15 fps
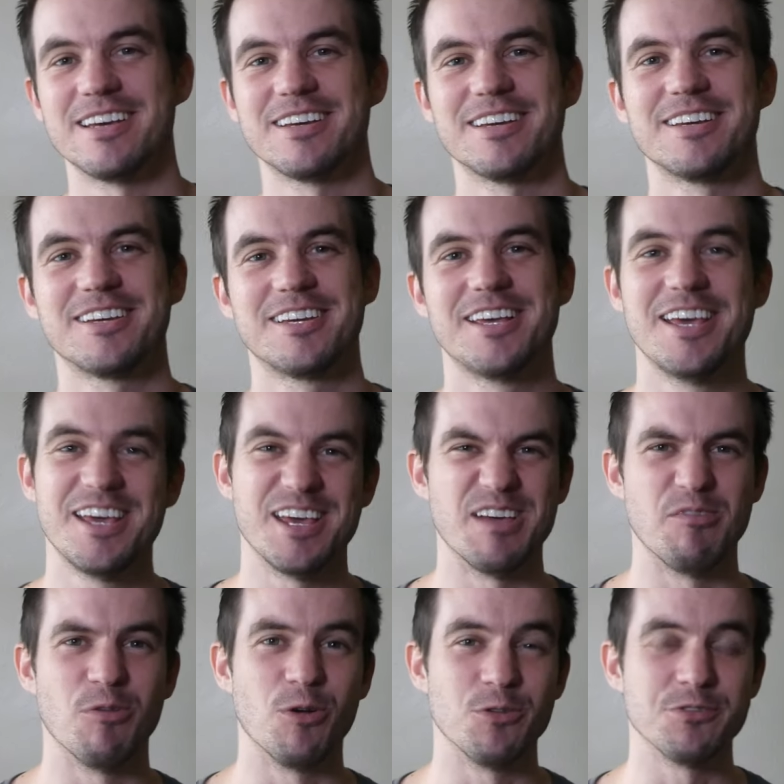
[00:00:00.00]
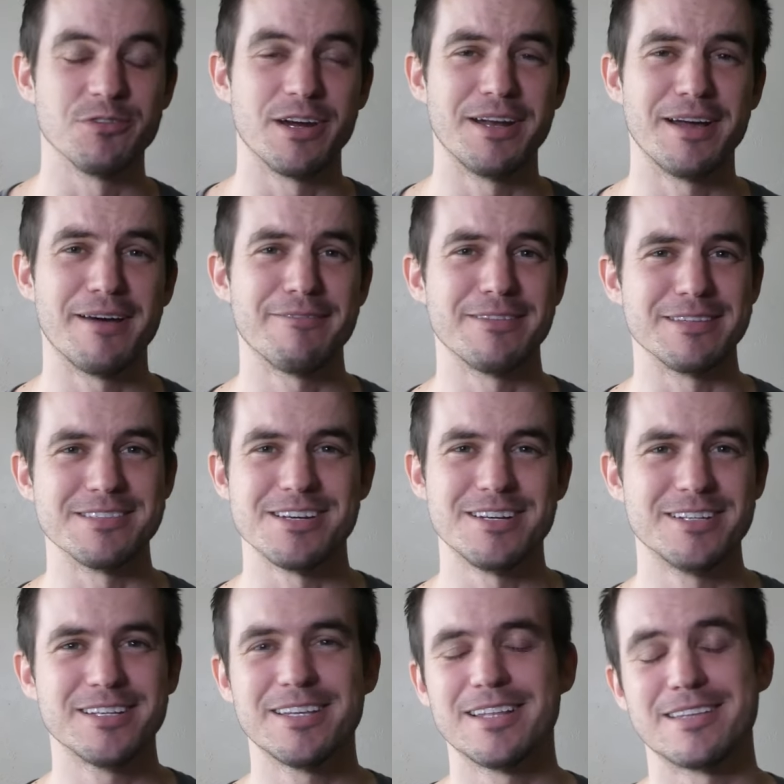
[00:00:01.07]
Tech. It rolls right off the tongue.